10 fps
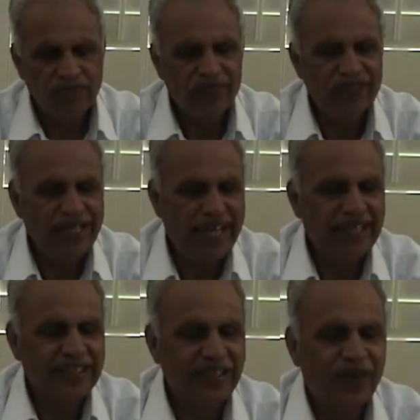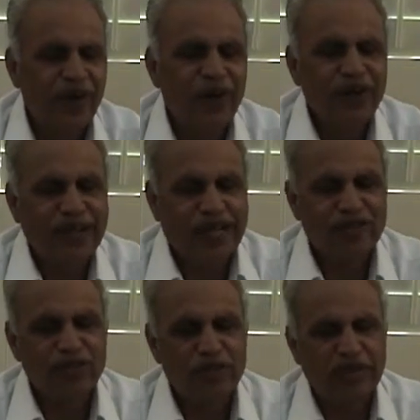then all
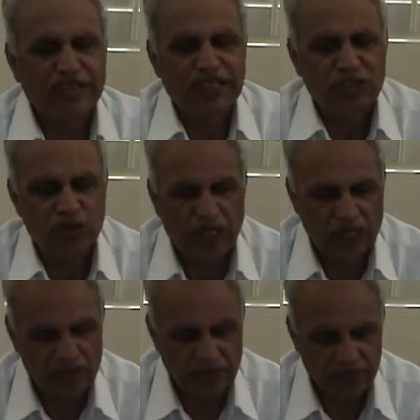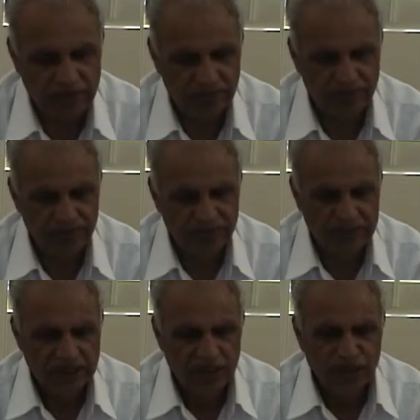transformation is possible.
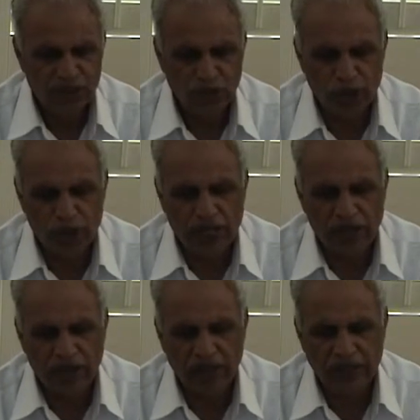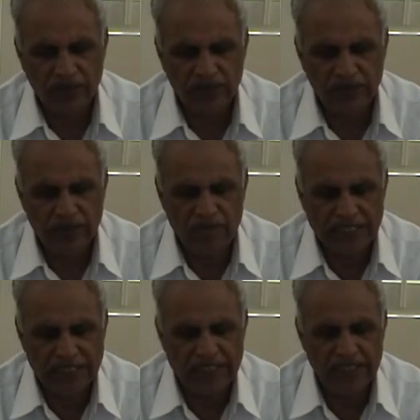So, you have got a
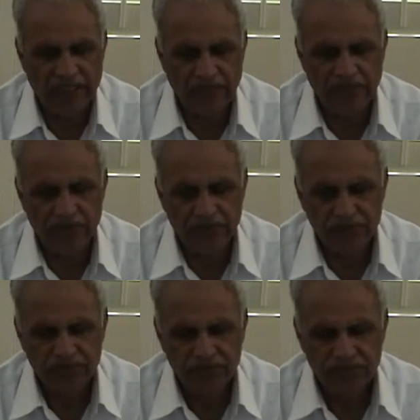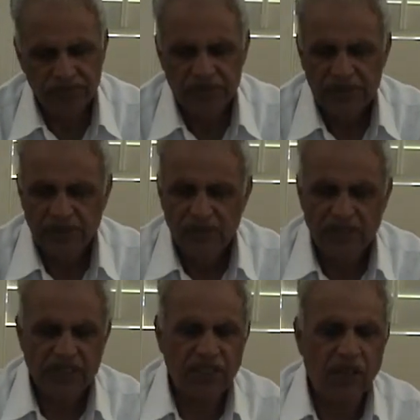material
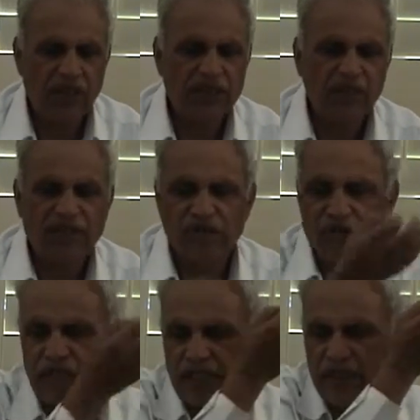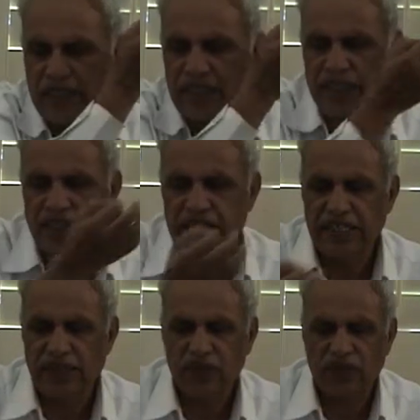which can alter from the ultimate
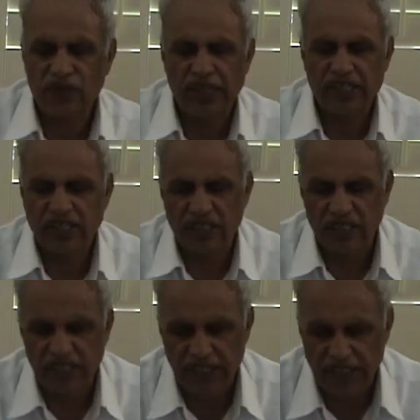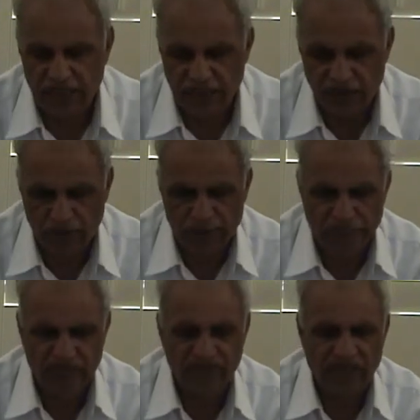energy to the lowest energy, that is from the
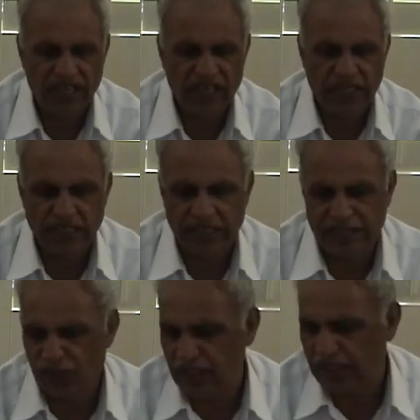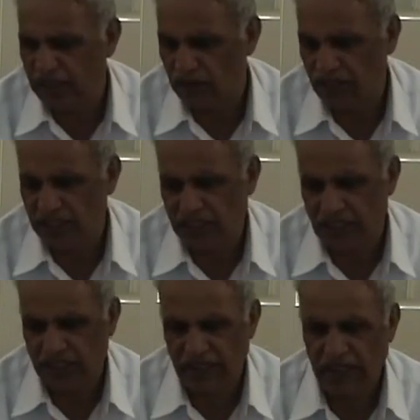infinite energy to the lowest
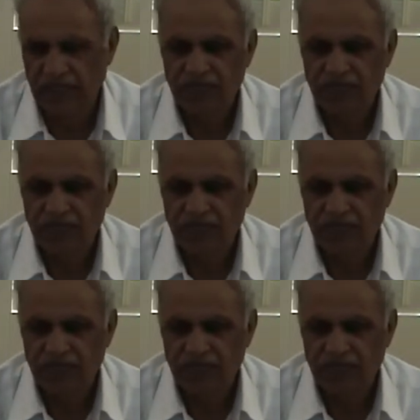energy,